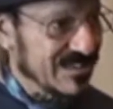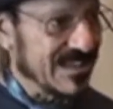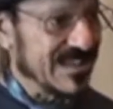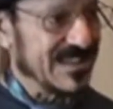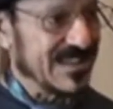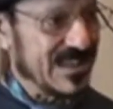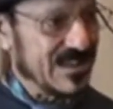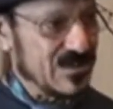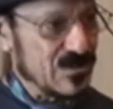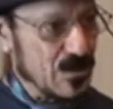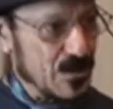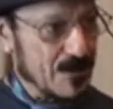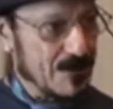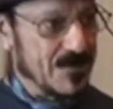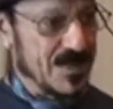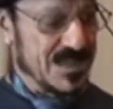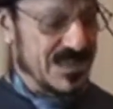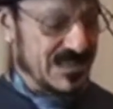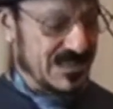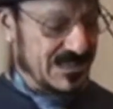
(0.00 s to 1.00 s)
and then you
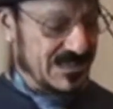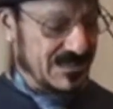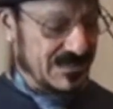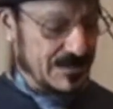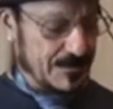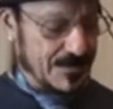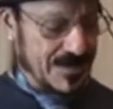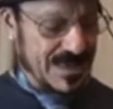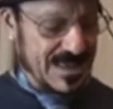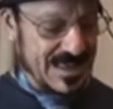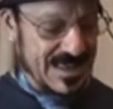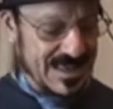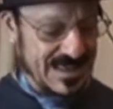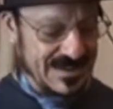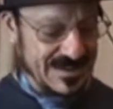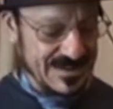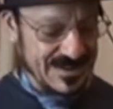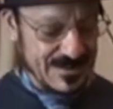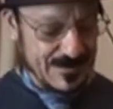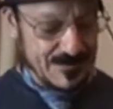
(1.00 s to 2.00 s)
build
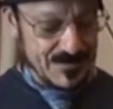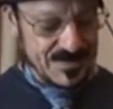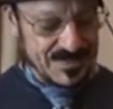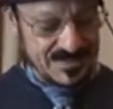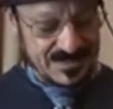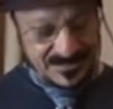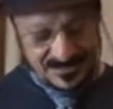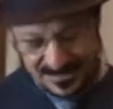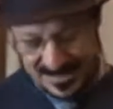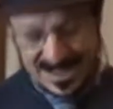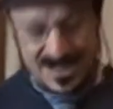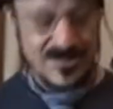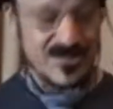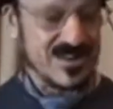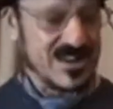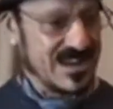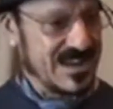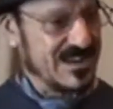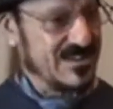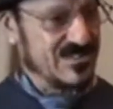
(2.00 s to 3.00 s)
upon the
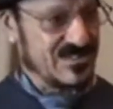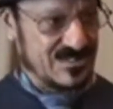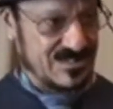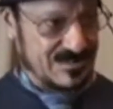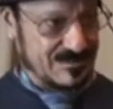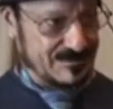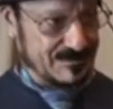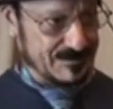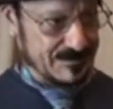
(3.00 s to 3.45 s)
foundation.